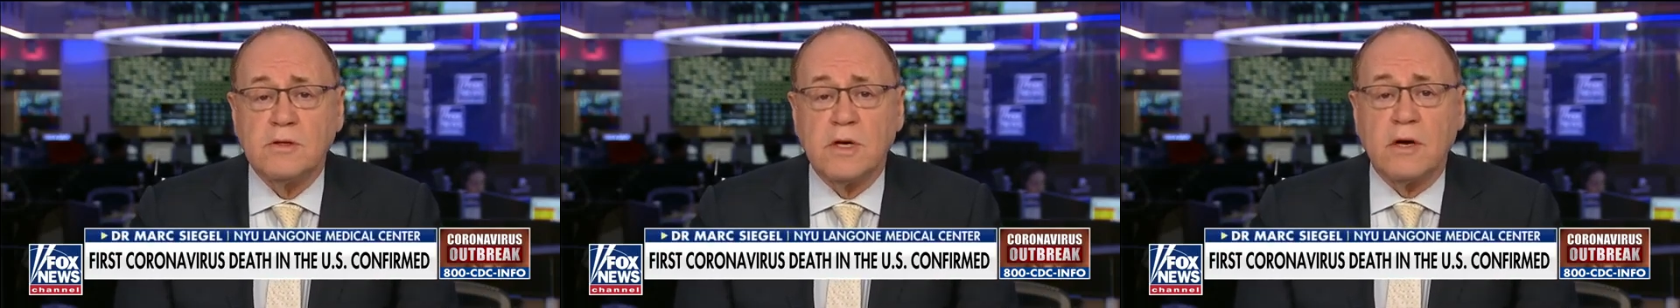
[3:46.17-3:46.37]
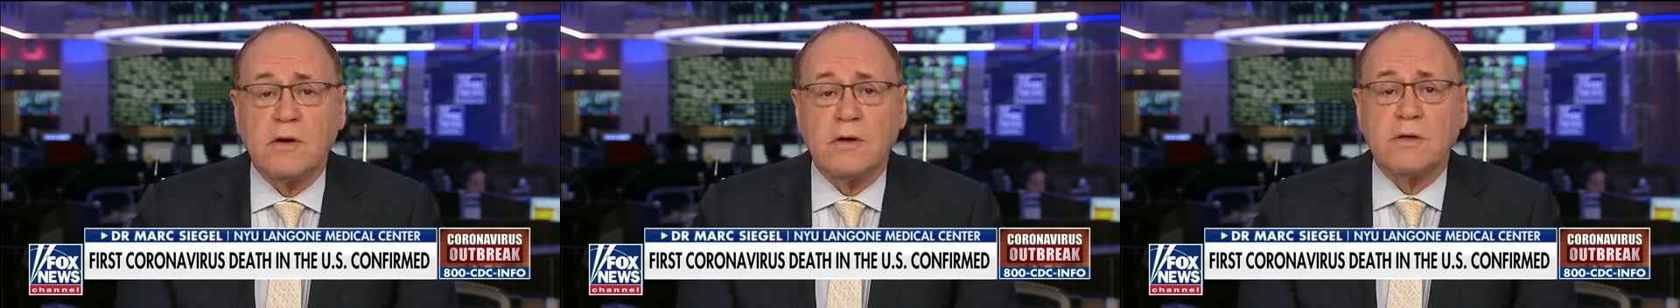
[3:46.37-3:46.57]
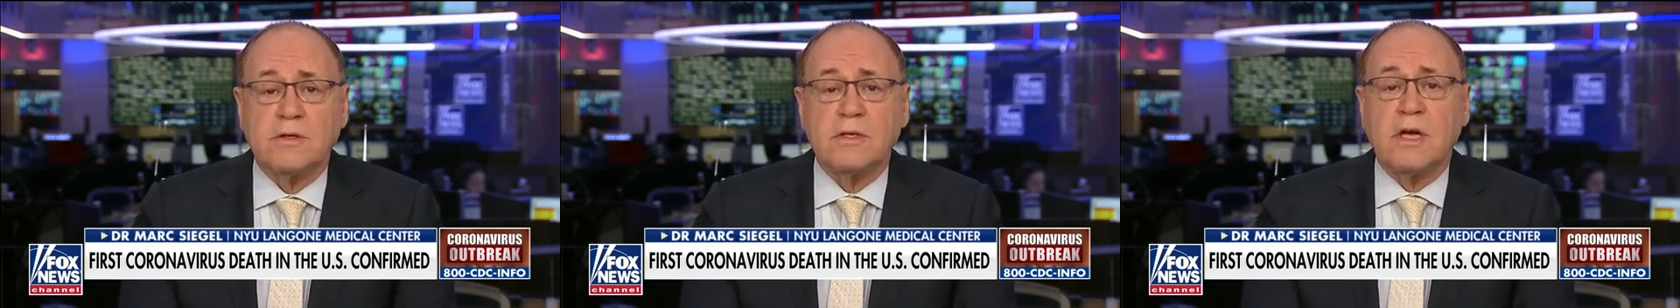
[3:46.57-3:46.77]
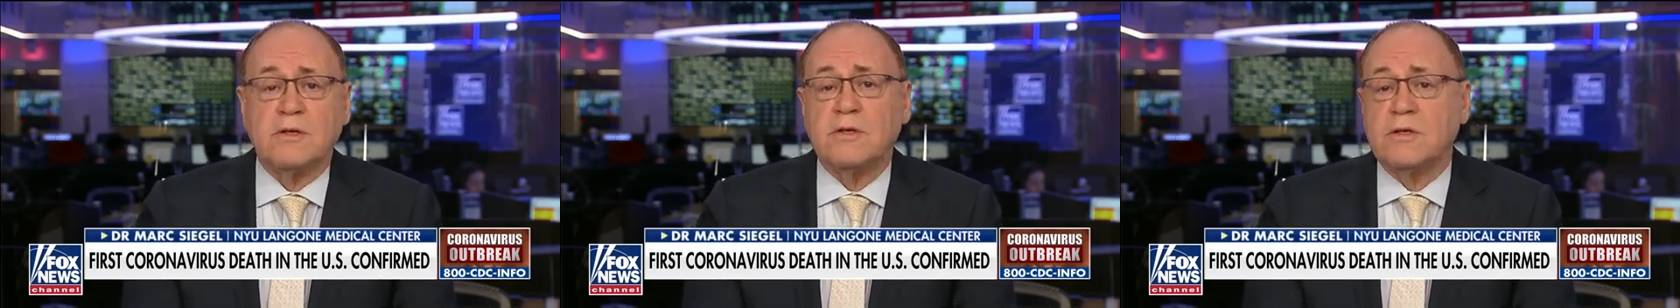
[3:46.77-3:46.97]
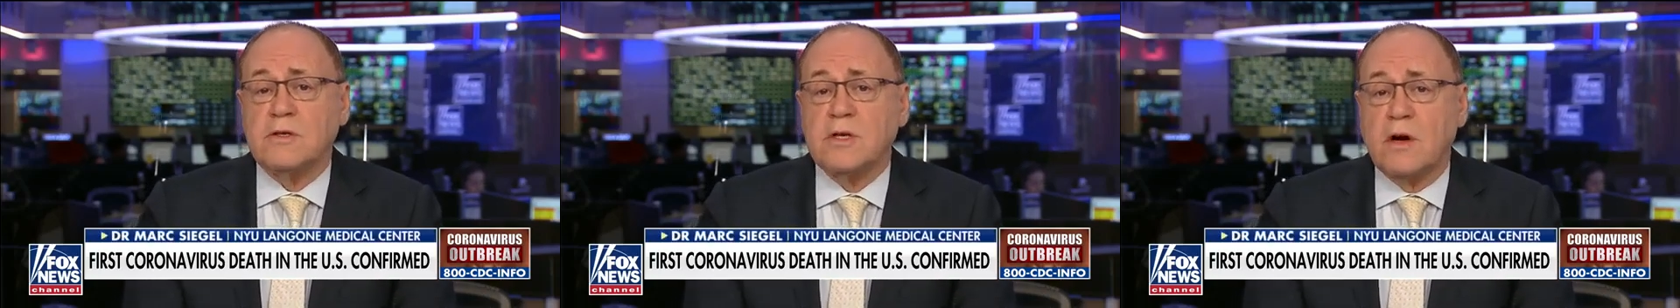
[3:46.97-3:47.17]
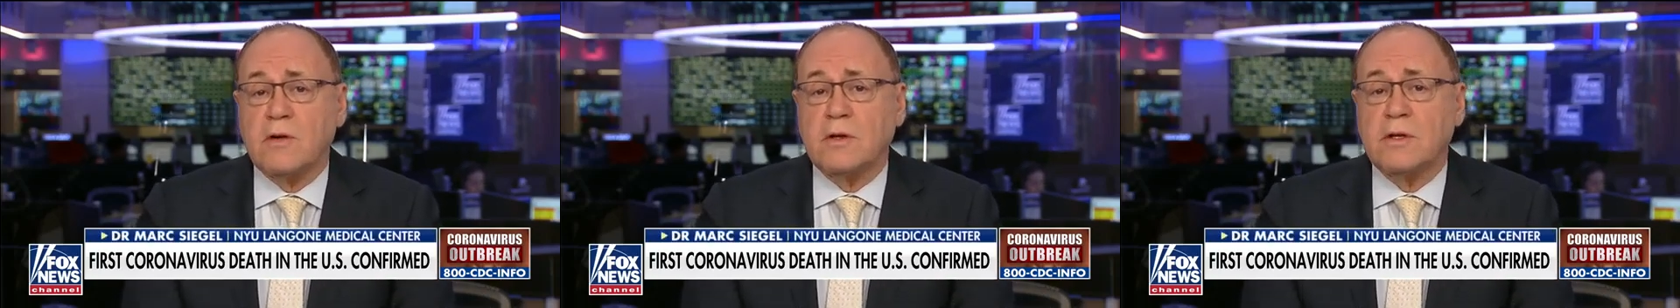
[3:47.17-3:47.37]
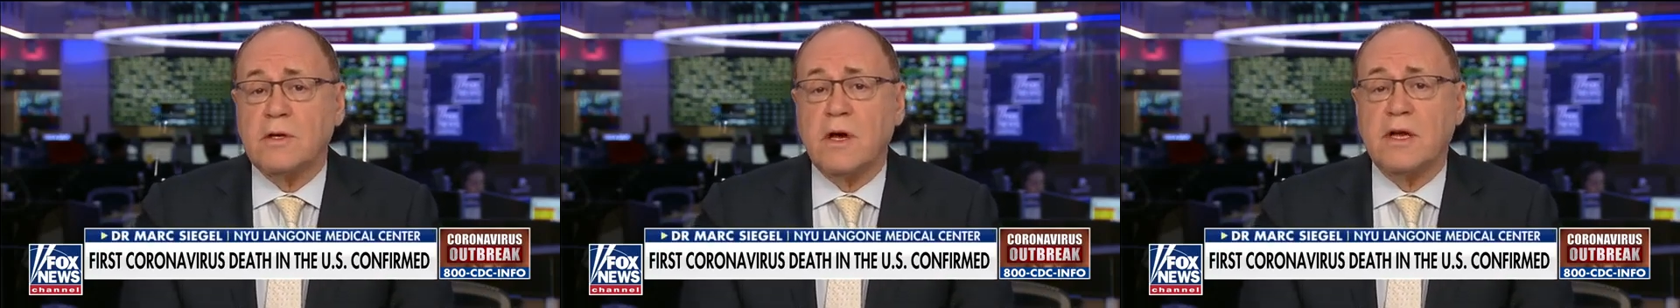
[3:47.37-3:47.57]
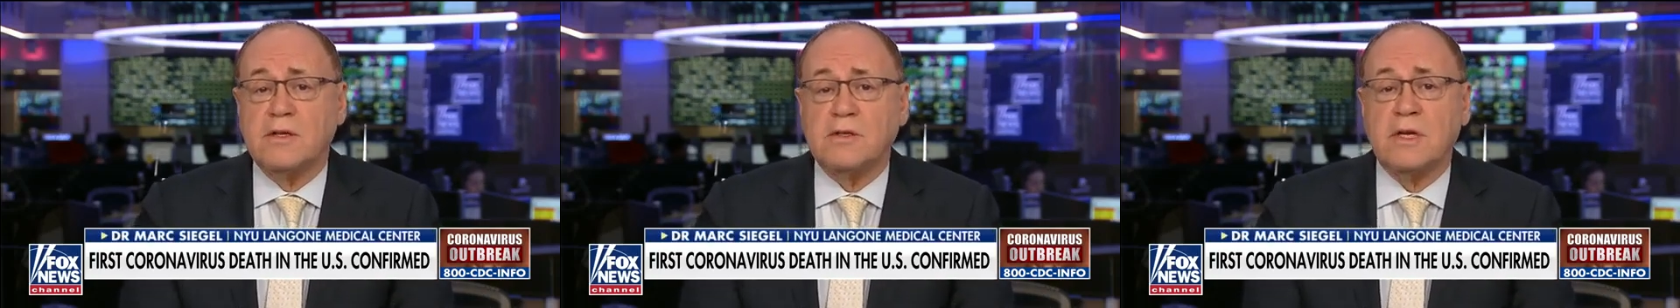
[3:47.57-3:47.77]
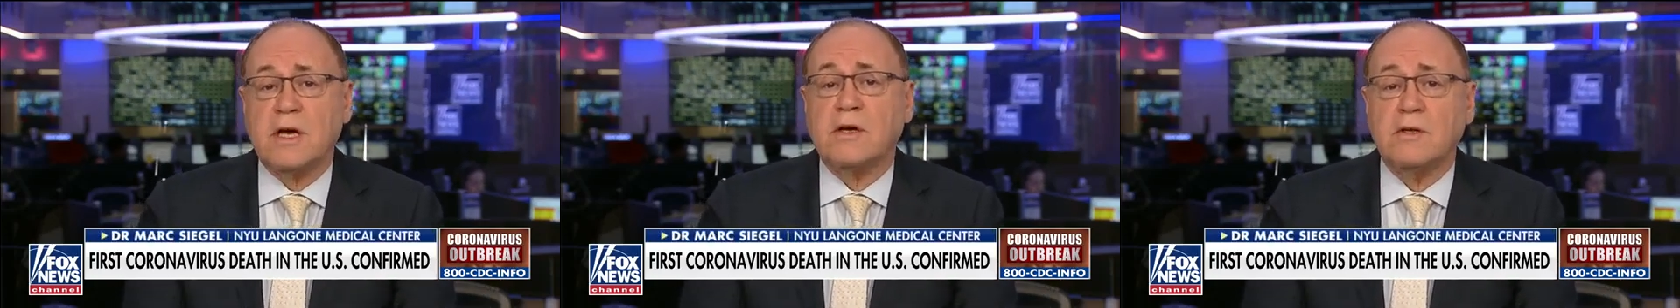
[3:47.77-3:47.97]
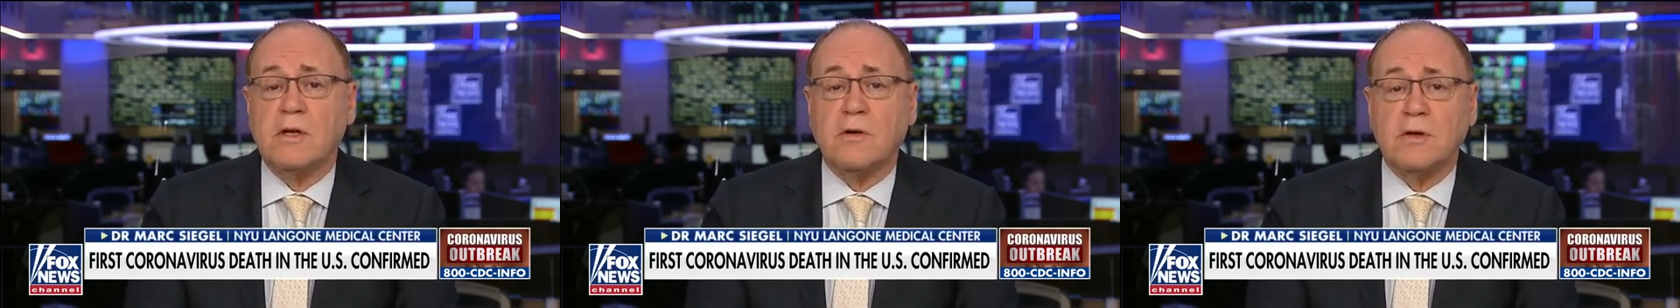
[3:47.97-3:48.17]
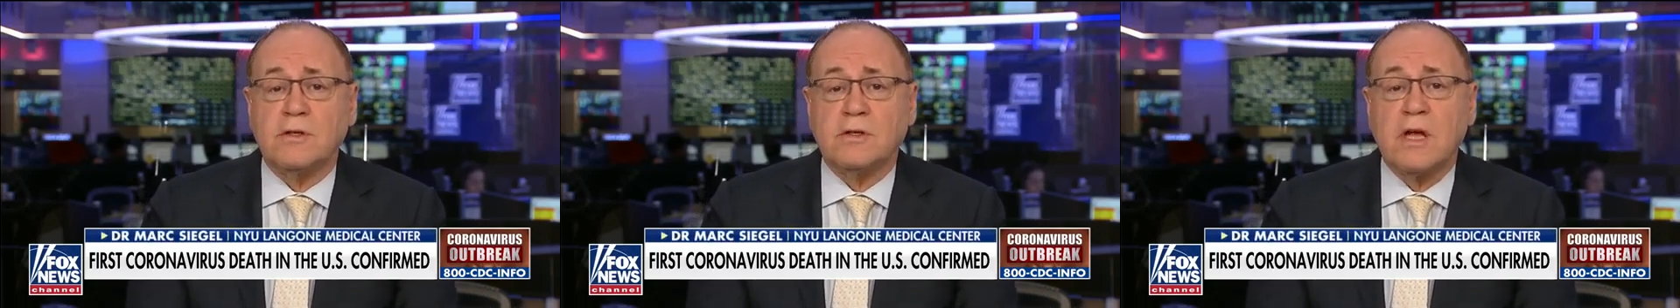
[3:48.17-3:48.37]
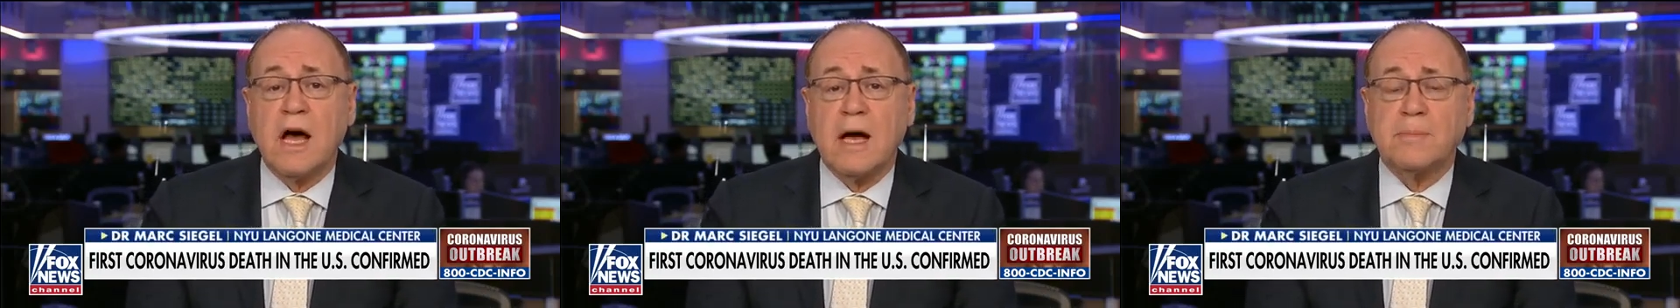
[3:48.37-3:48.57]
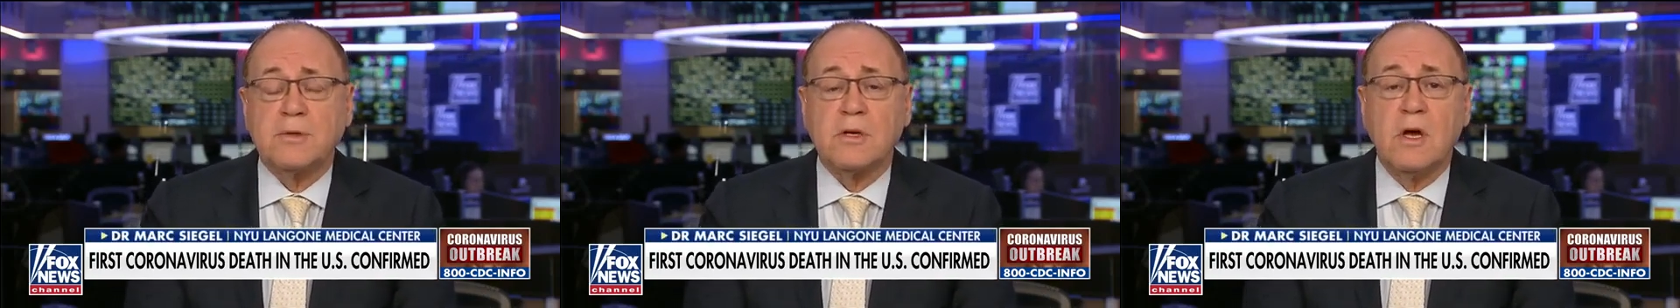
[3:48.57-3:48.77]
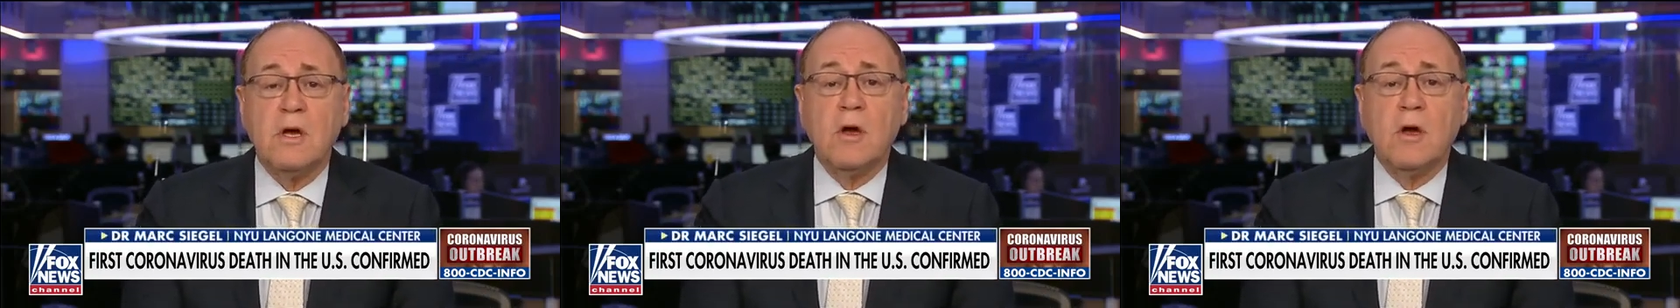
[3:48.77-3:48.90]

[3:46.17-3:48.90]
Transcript: areas necessarily on secondary stops.